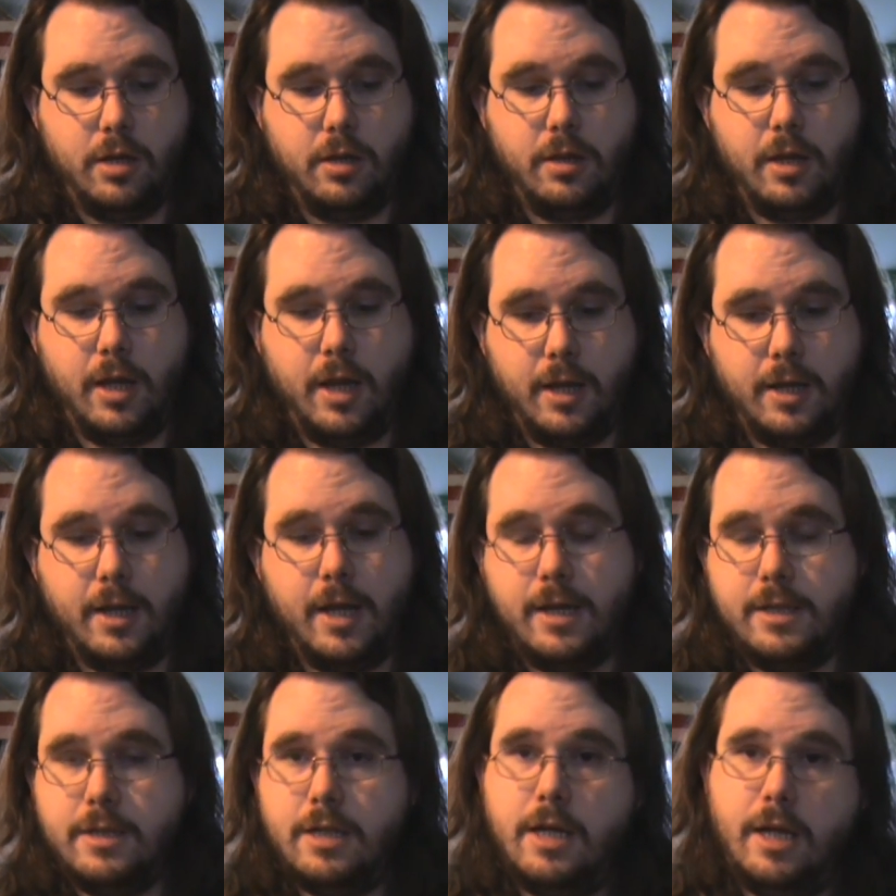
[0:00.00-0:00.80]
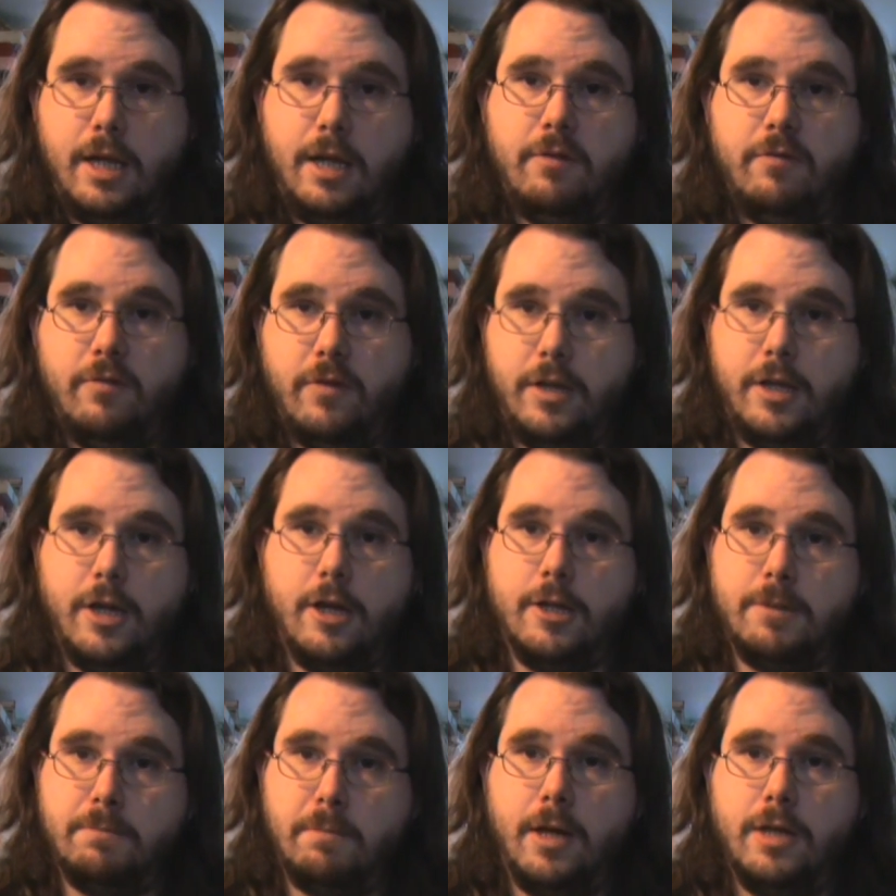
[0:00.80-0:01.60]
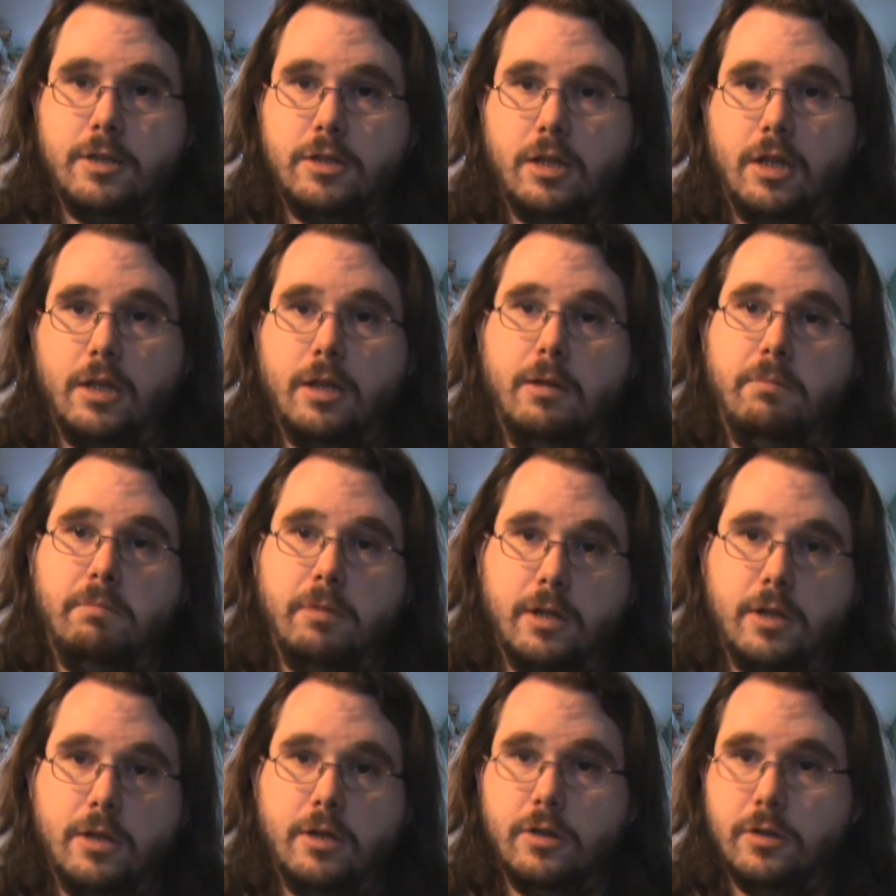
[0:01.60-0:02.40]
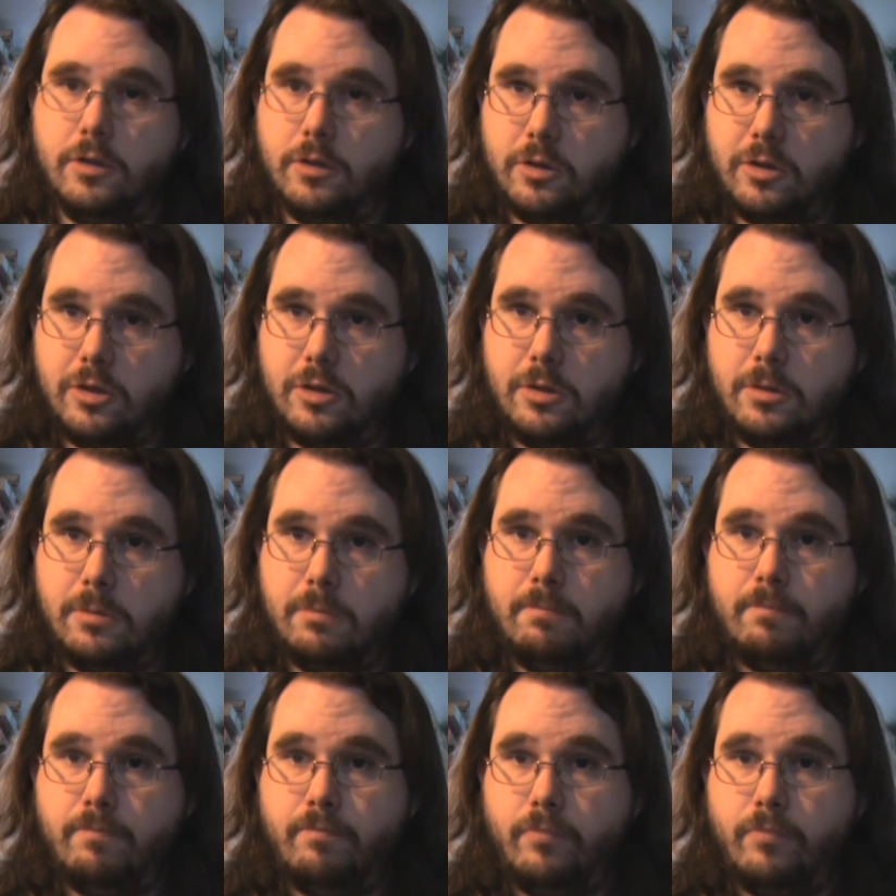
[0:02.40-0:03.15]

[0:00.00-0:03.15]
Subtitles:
They're deleting videos basically because